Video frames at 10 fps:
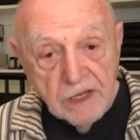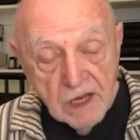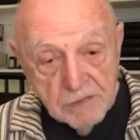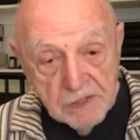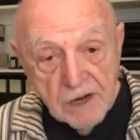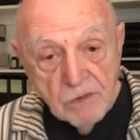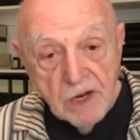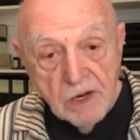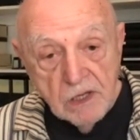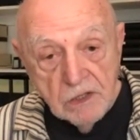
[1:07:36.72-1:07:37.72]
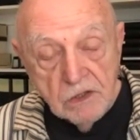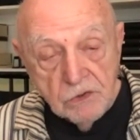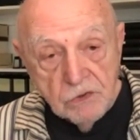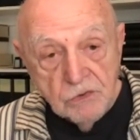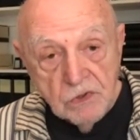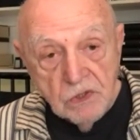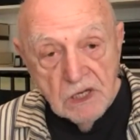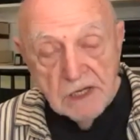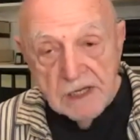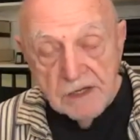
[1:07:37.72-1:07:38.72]
I mean, I, I you know, you do
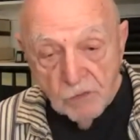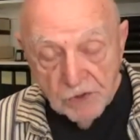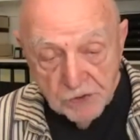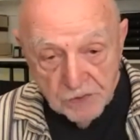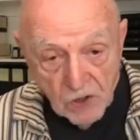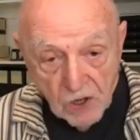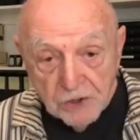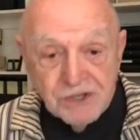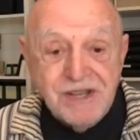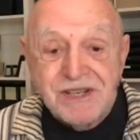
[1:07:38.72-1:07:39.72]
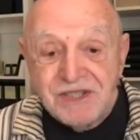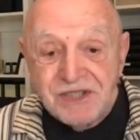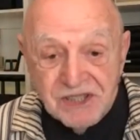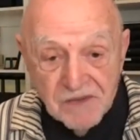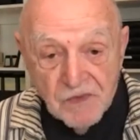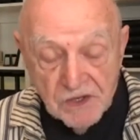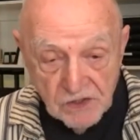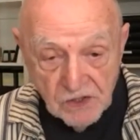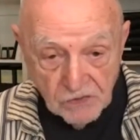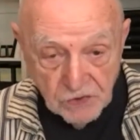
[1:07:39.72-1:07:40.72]
in, when you're an artiste, you
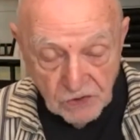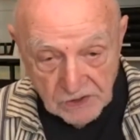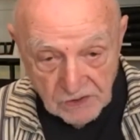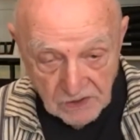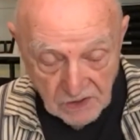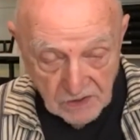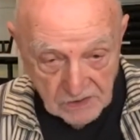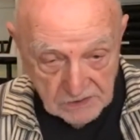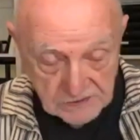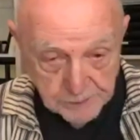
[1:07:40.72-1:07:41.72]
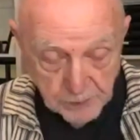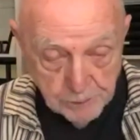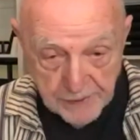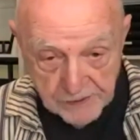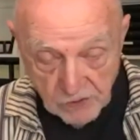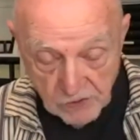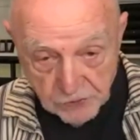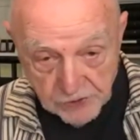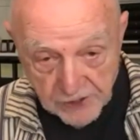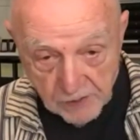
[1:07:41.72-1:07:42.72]
know, you can spill paint on
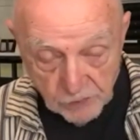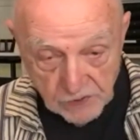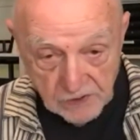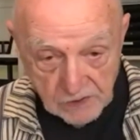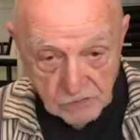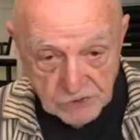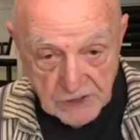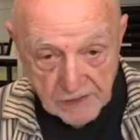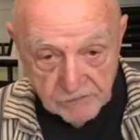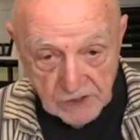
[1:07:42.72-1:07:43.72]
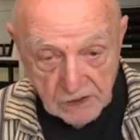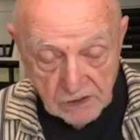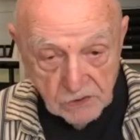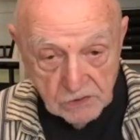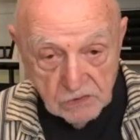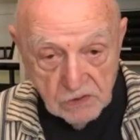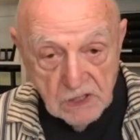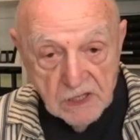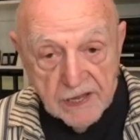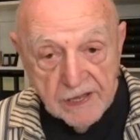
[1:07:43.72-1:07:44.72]
your camera, which I've done too,
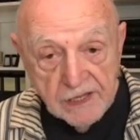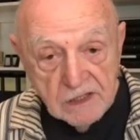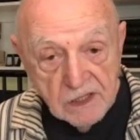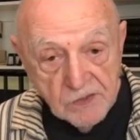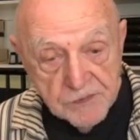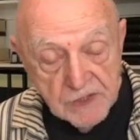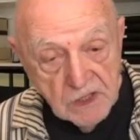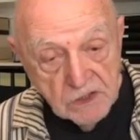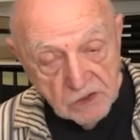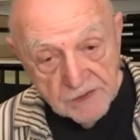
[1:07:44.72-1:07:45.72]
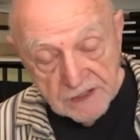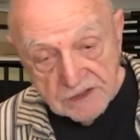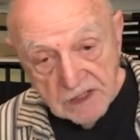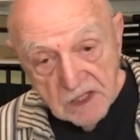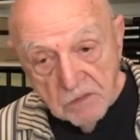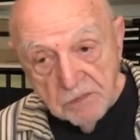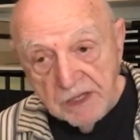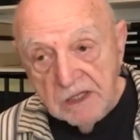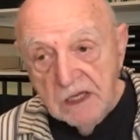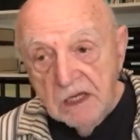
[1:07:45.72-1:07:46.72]
and um, you know that's.
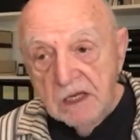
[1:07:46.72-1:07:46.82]
But